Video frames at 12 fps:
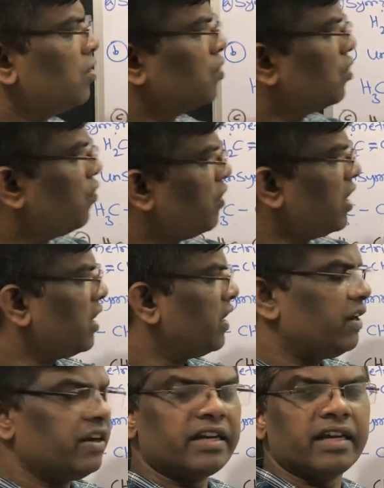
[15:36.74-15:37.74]
So we are
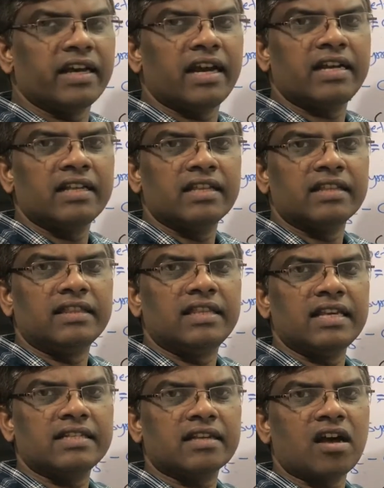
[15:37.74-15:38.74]
going to get
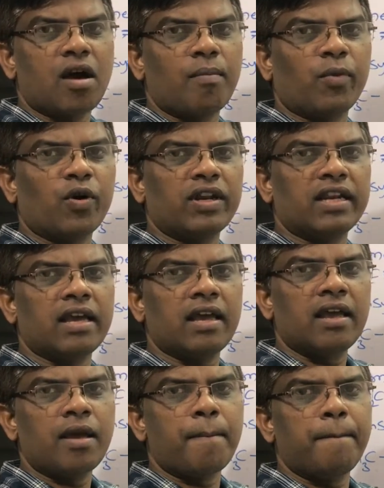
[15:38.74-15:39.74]
this compound in
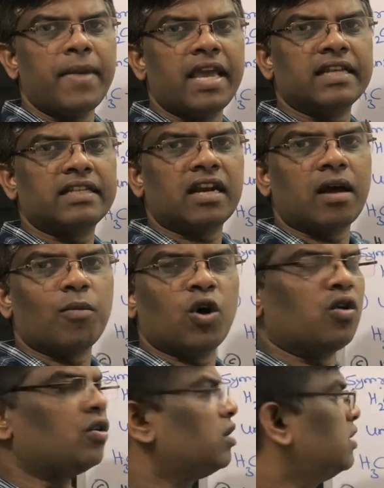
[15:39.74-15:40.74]
a major
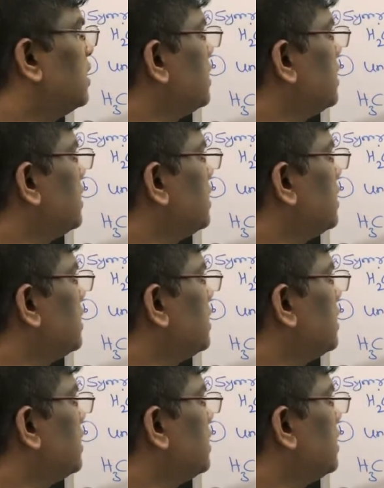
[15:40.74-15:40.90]
amount.